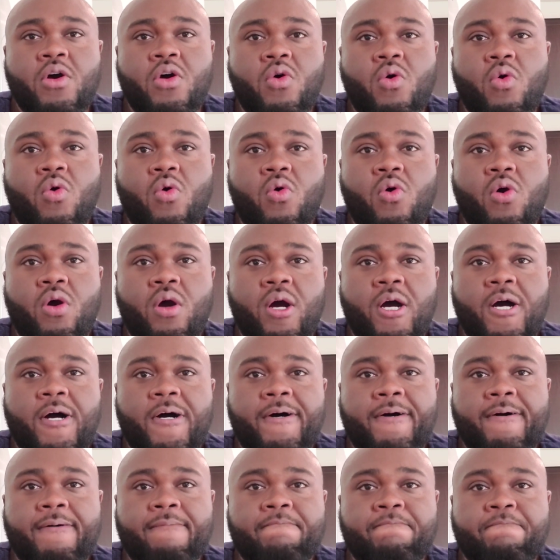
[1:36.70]

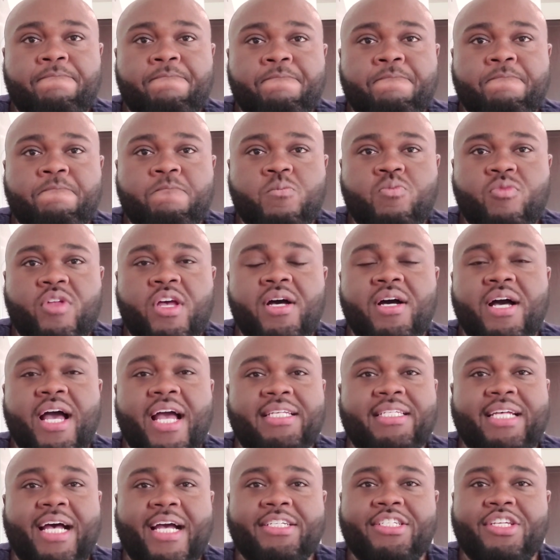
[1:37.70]
Or
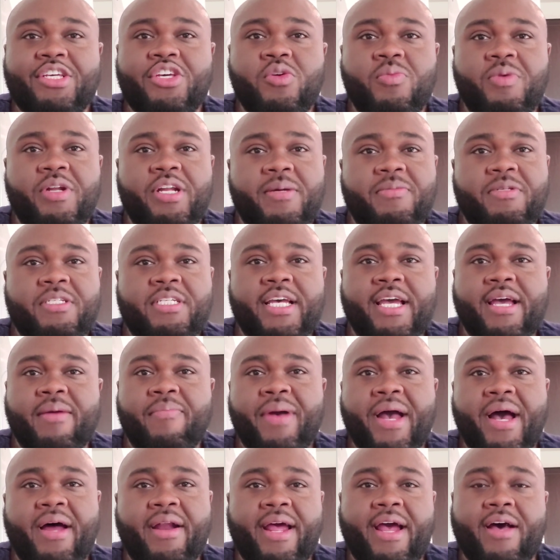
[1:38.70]
as Ice Cube and them said,
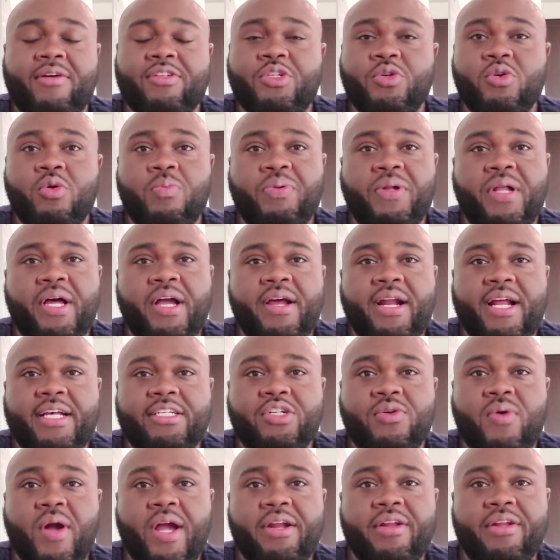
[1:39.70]
bow down to a player
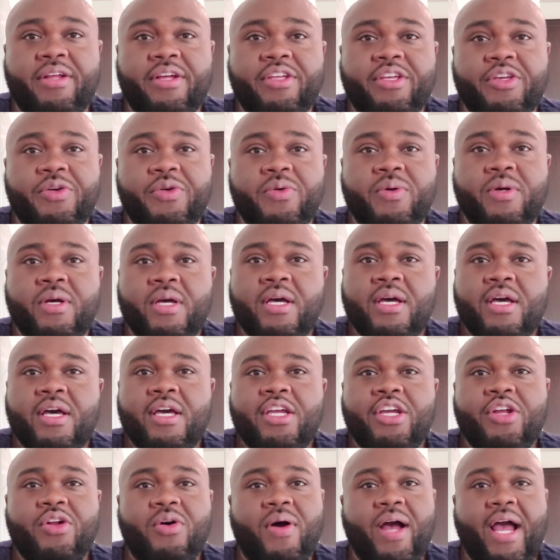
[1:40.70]
that's greater than you.
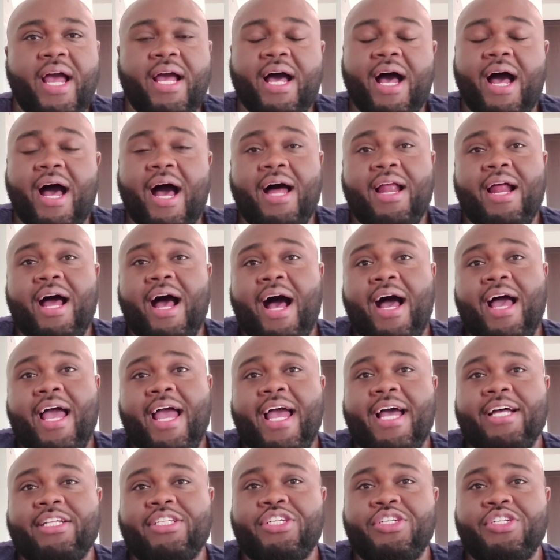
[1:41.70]
You know, I
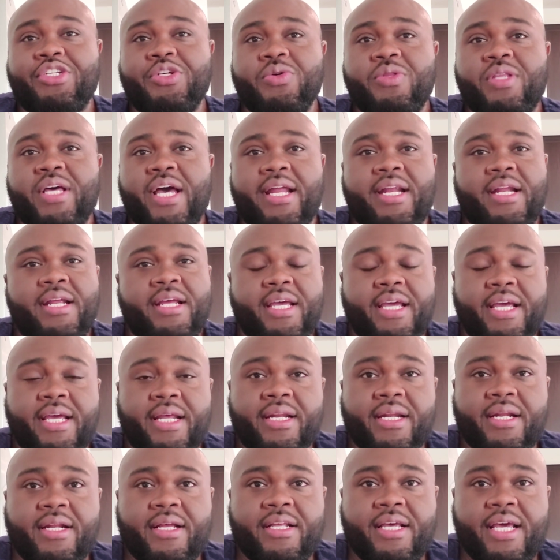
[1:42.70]
had to do that
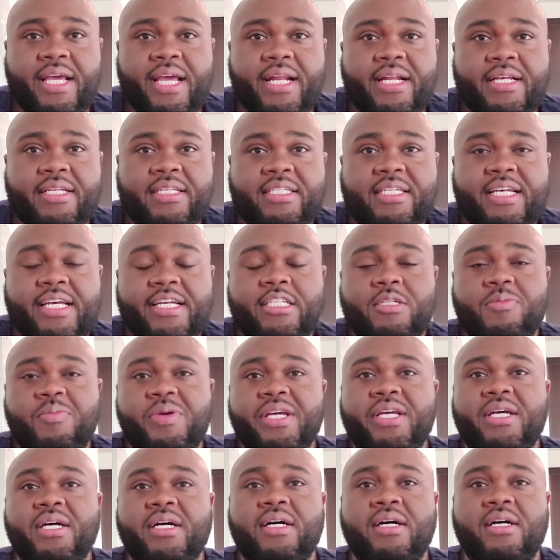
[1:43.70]
in a sense
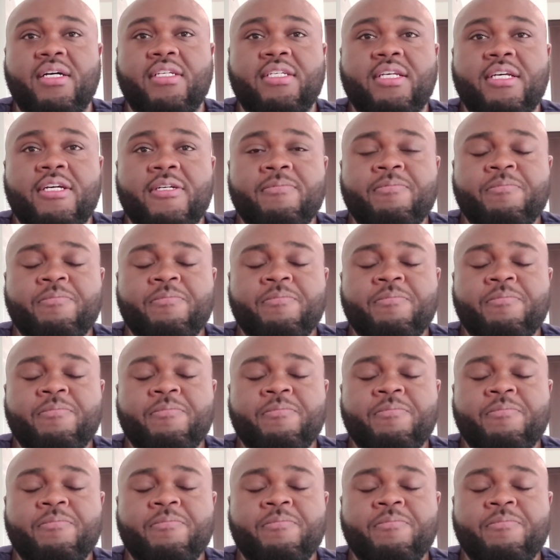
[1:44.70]
because,